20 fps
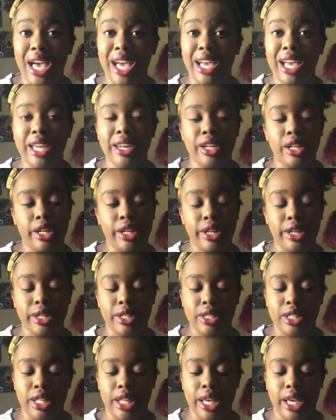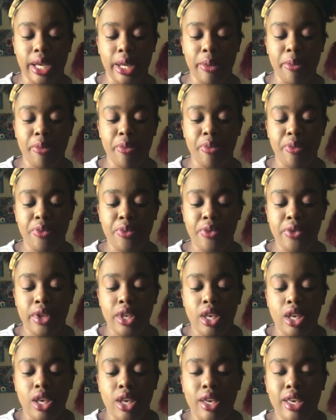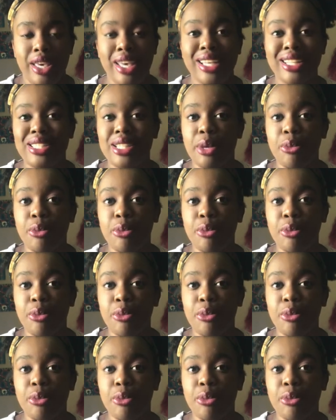I kind of learned that it's